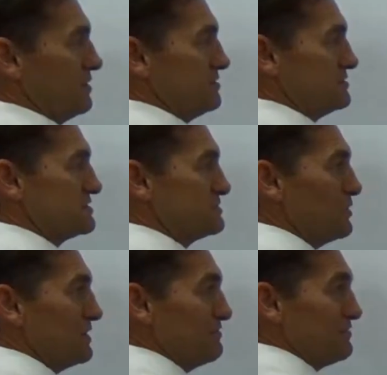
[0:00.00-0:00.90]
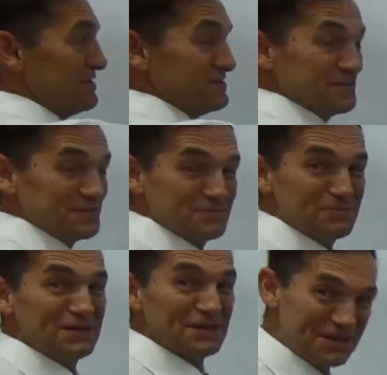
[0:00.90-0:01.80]
This is a smiley face, it's a
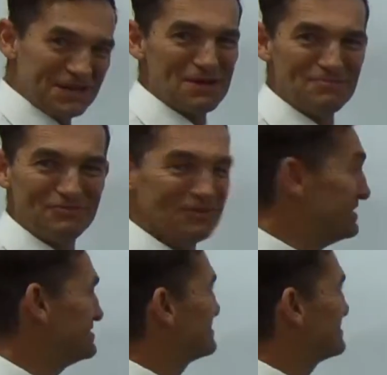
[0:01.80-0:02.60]
big happy face,